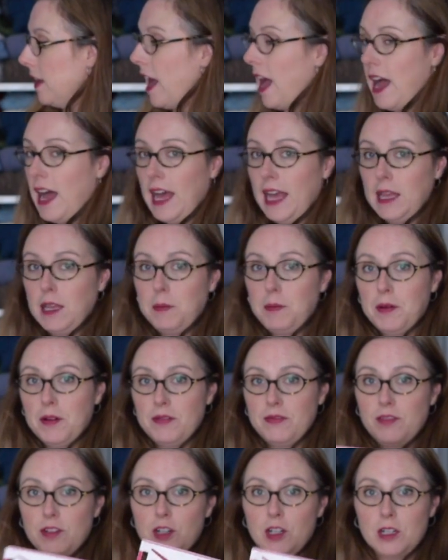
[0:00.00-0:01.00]
I
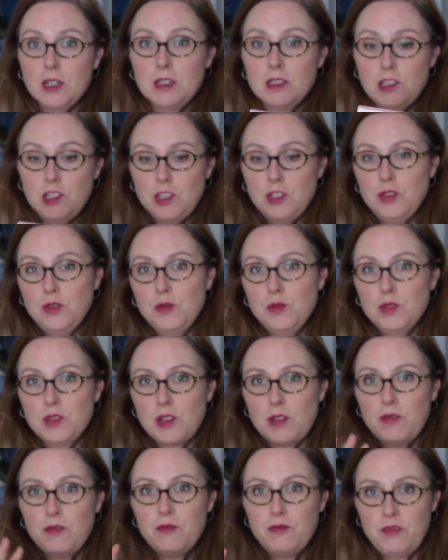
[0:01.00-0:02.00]
prefer to use
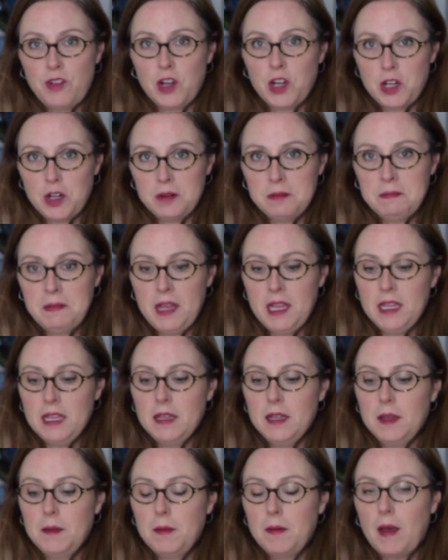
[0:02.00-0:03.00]
a firm
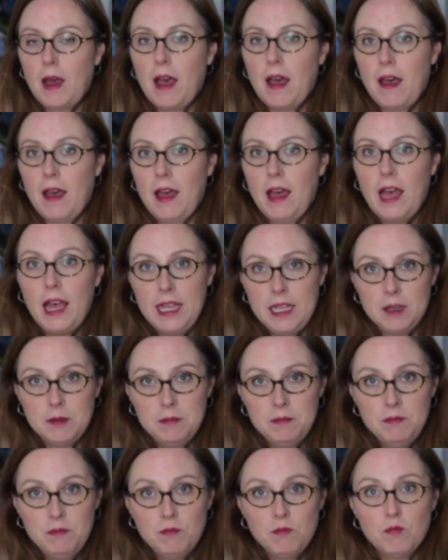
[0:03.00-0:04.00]

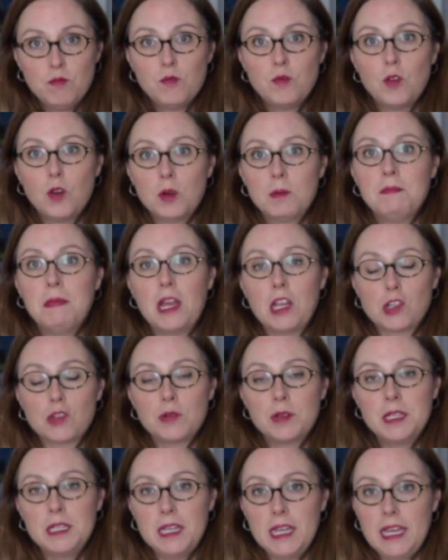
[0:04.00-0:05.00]
item for
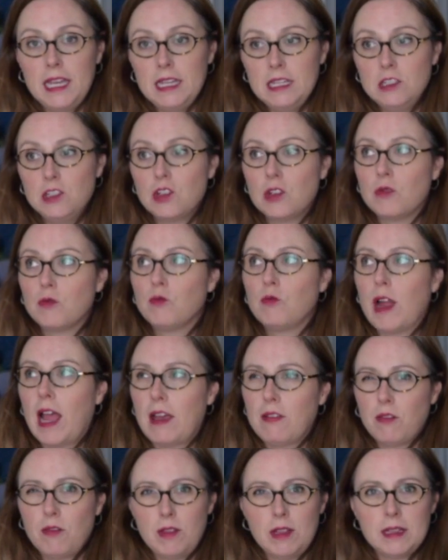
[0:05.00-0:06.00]
measuring gauge
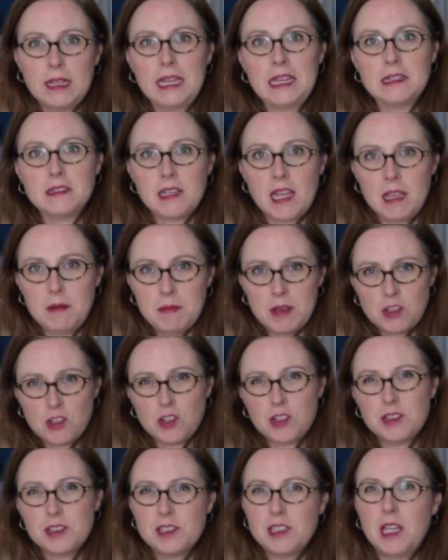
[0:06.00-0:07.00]
rather than like a tape measure,
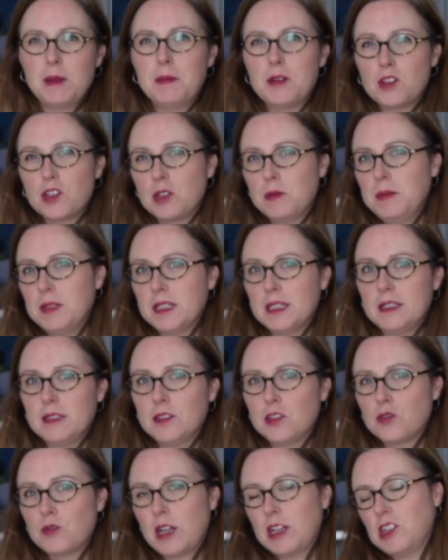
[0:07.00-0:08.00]
because a tape measure can be a little
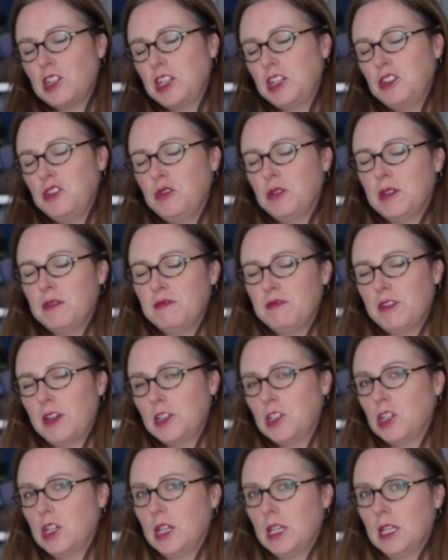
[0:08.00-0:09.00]
stretchy and you can
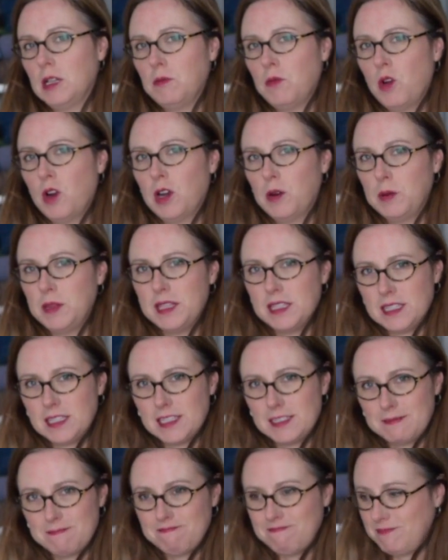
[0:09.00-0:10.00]
fudge it a little more. With
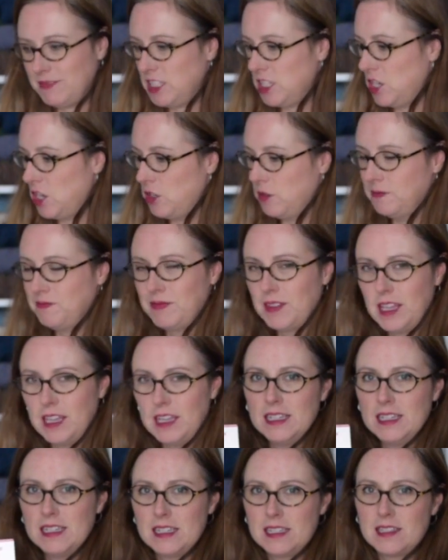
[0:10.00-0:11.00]
this, you know,
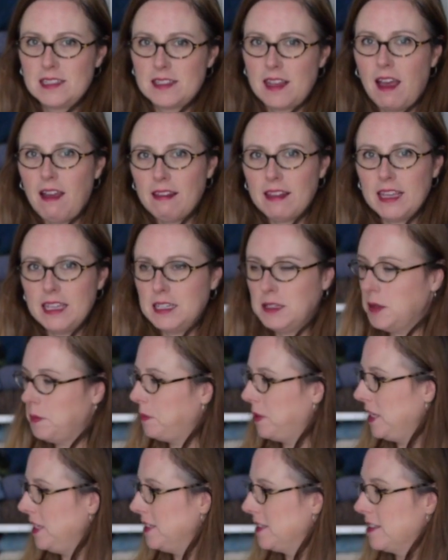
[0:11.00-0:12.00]
solid
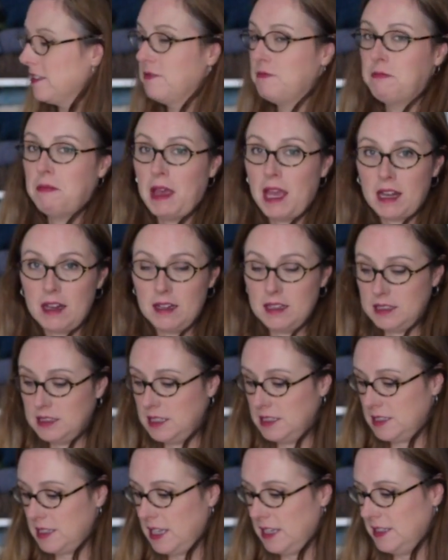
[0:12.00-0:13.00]
piece of metal, in
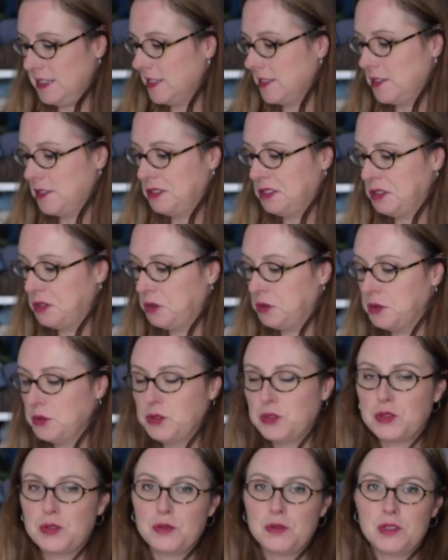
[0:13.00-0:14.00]
this case, this is an
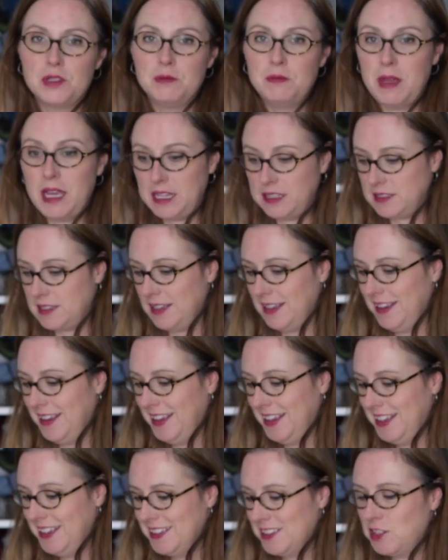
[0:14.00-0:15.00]
old Susan Bates.
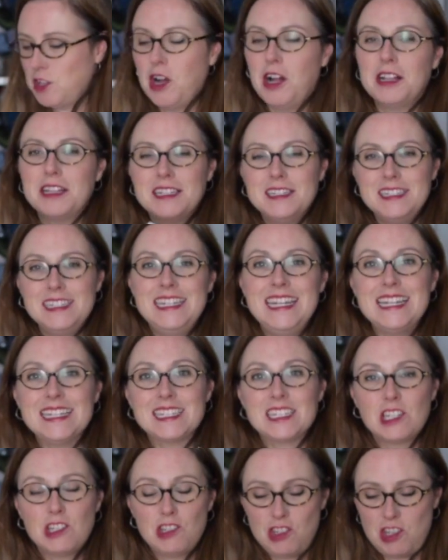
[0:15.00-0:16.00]
It's called a
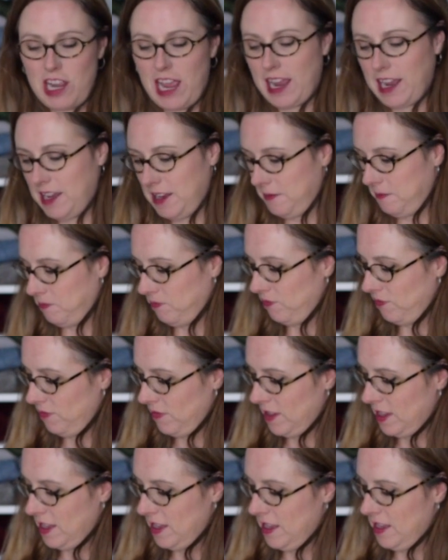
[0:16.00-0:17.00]
knit check,
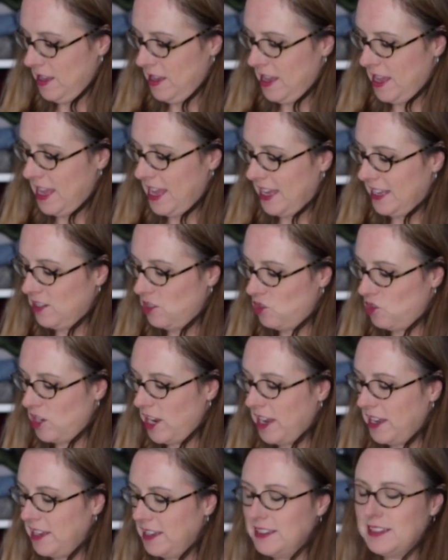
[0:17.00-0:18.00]
and
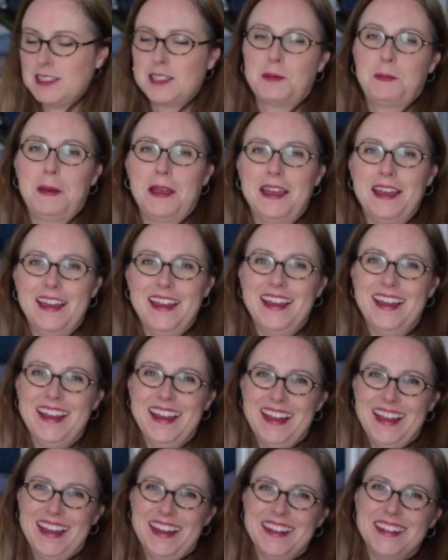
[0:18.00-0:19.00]
check is
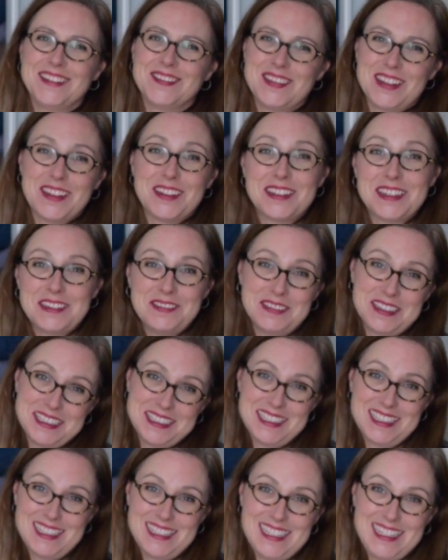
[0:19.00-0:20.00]
spelled with only
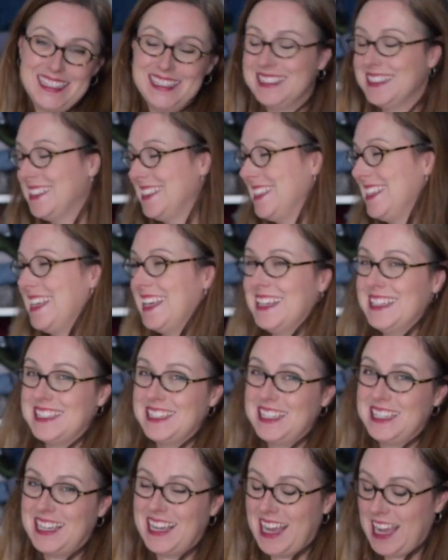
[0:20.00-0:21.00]
one C,
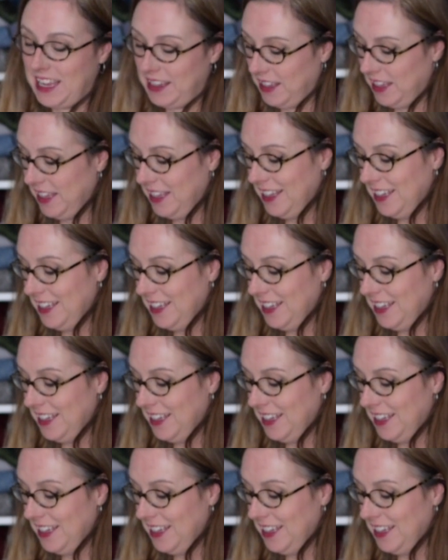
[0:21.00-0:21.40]
C-A-G-K.